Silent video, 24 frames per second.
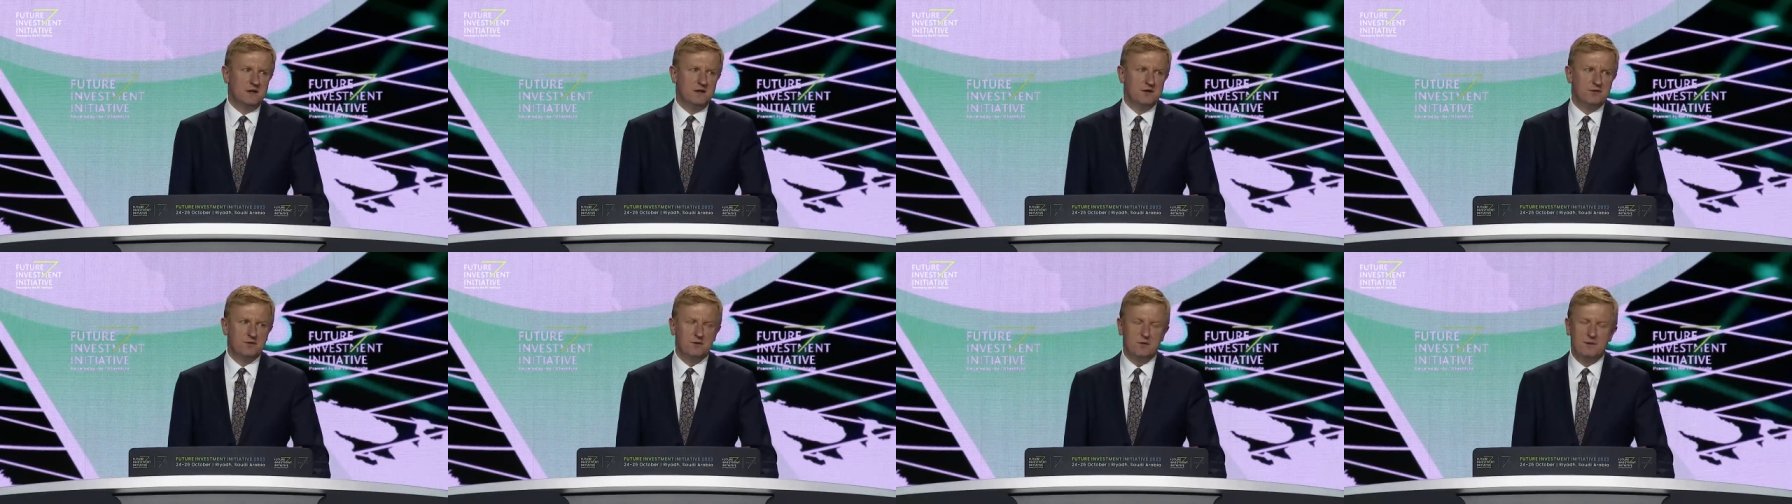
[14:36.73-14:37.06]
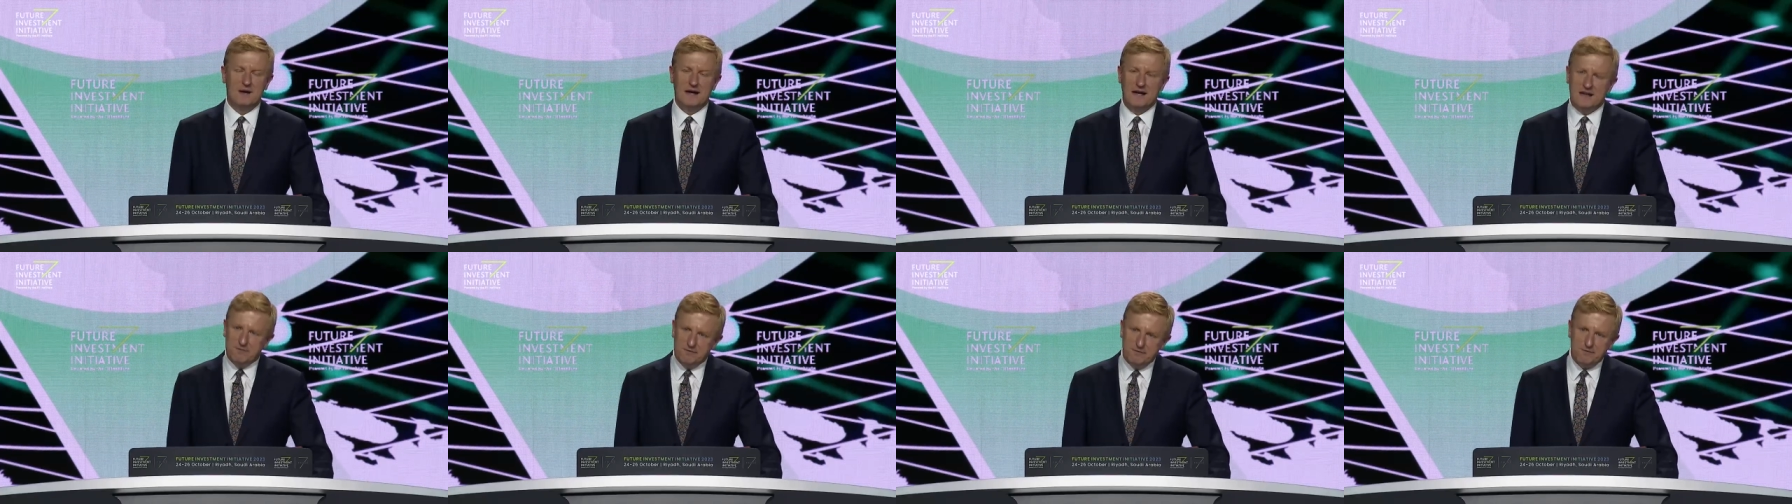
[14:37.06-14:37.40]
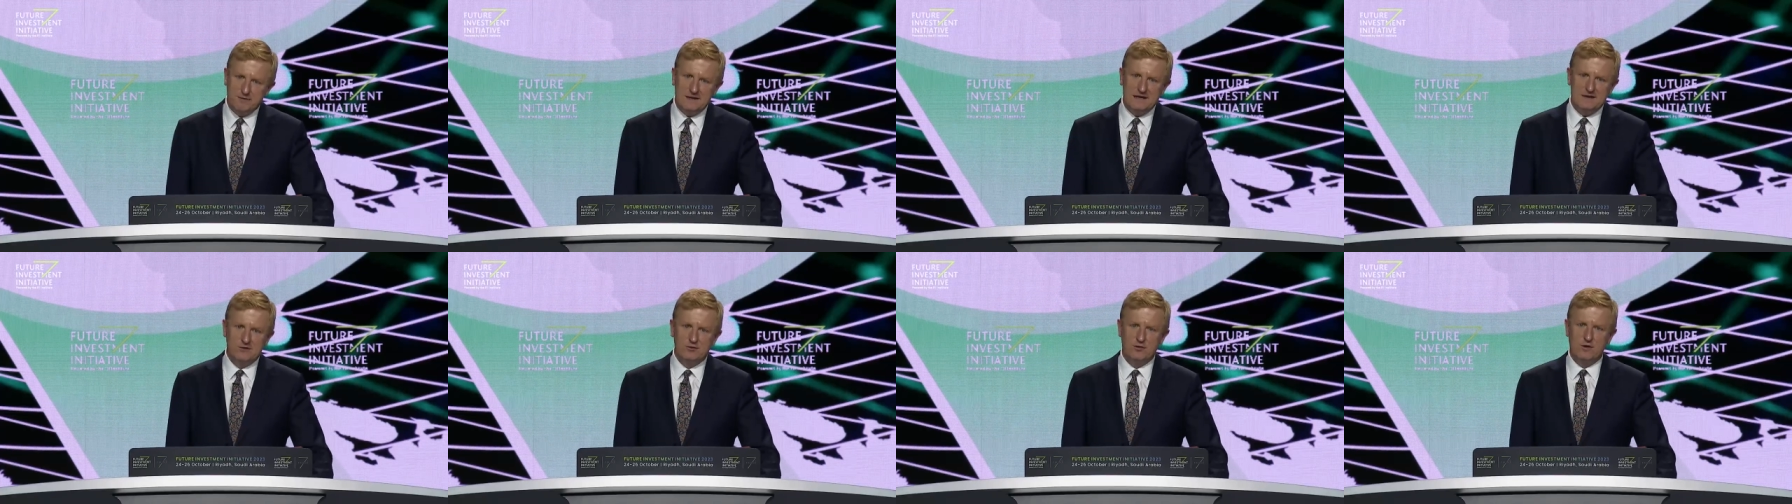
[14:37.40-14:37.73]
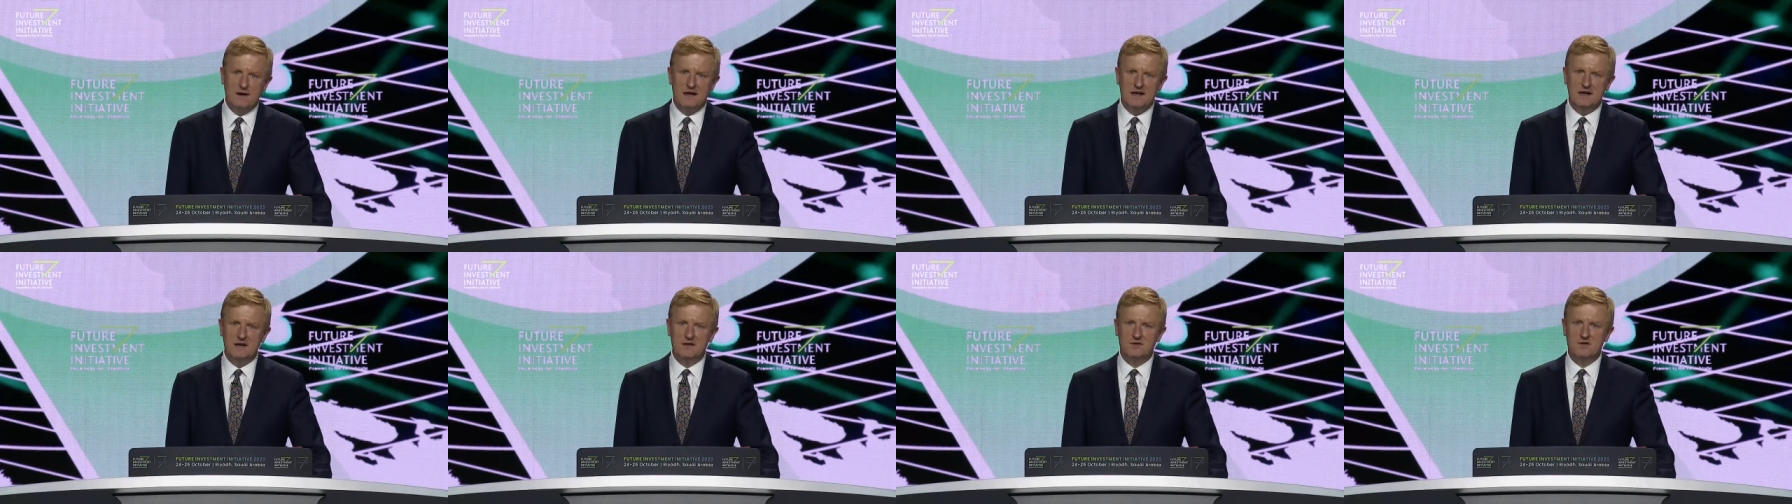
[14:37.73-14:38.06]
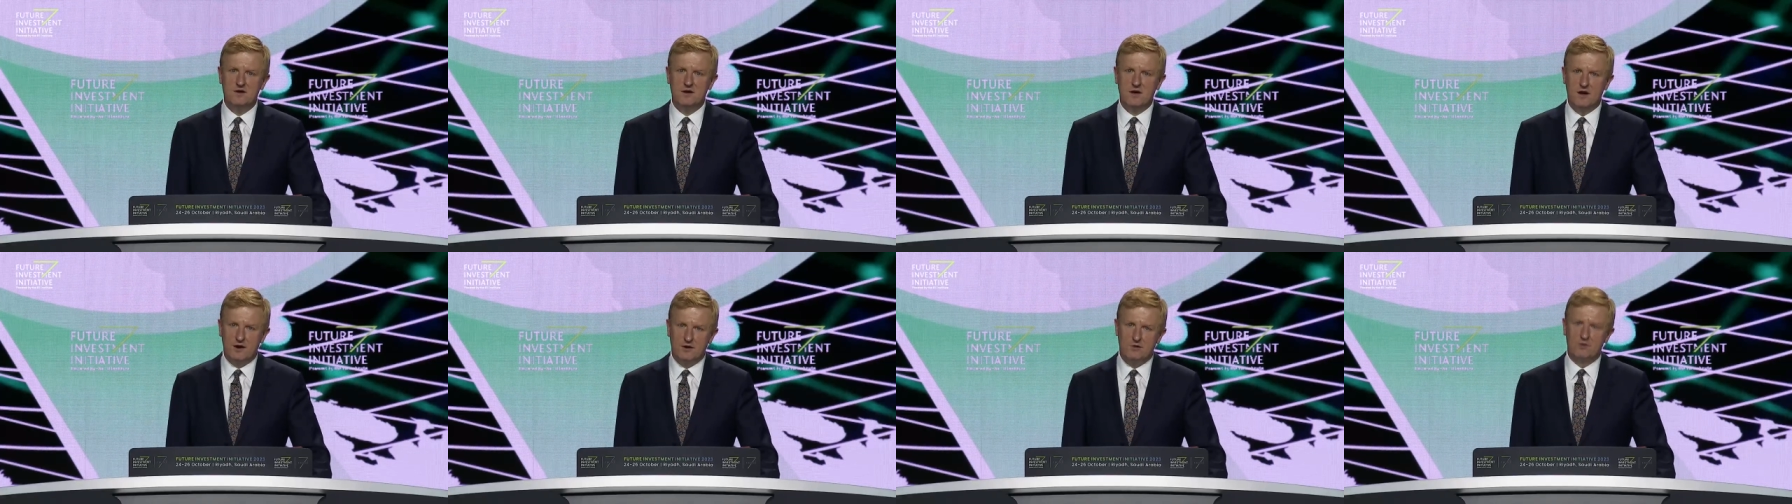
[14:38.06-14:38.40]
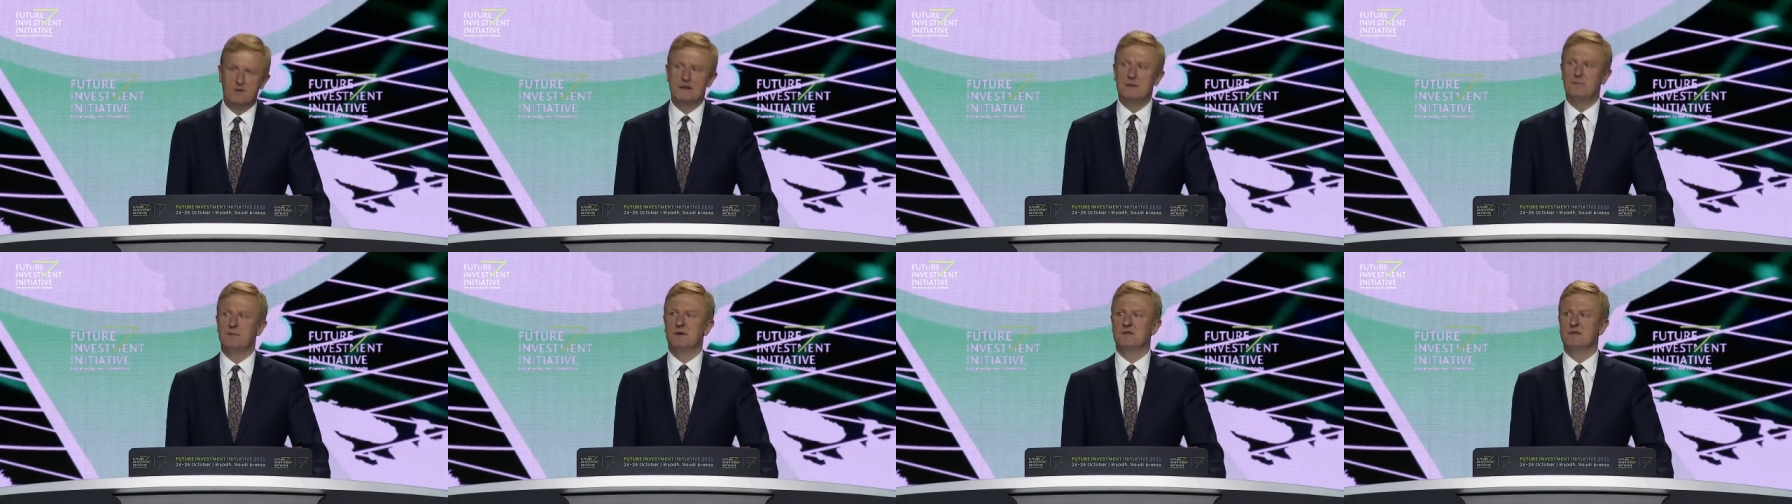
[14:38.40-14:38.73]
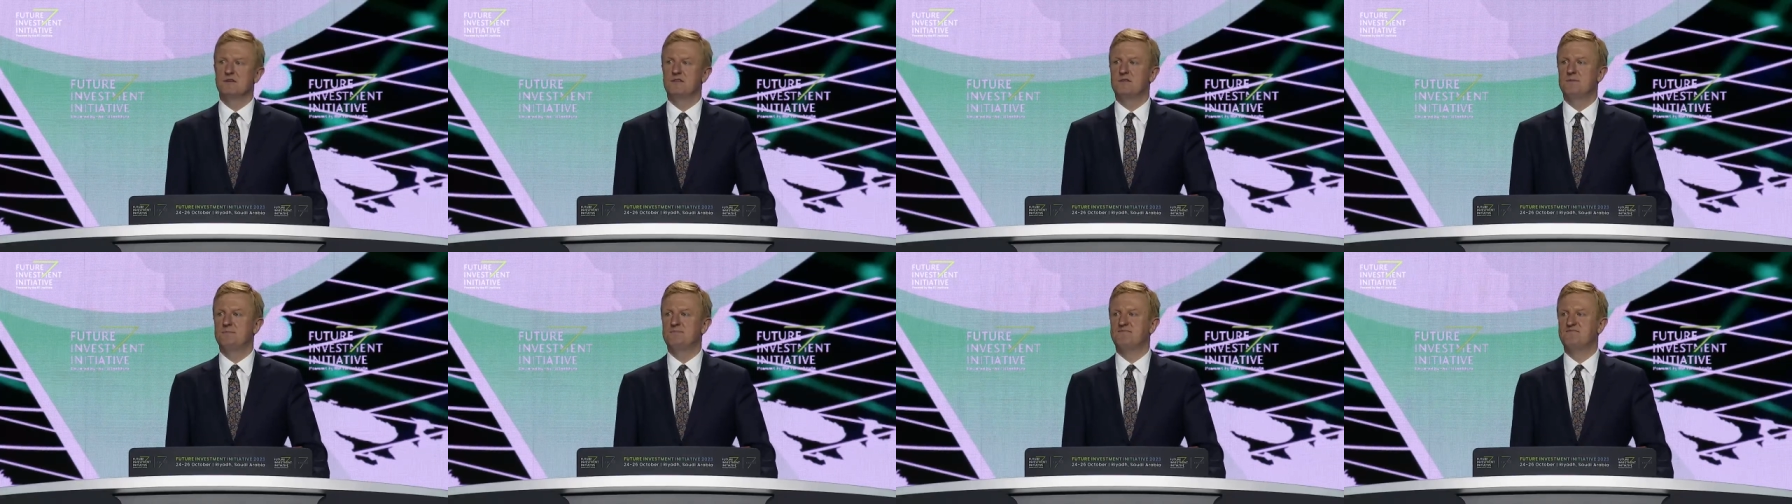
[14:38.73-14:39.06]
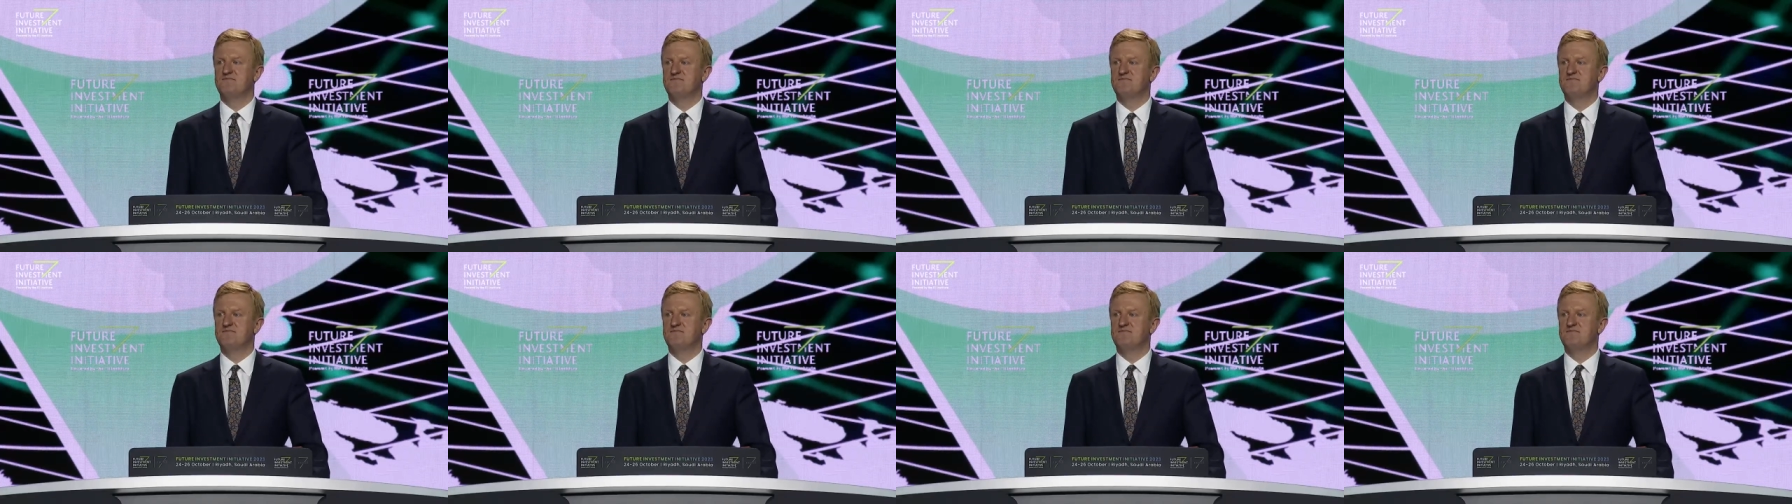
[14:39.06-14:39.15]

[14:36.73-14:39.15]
through a free trade agreement.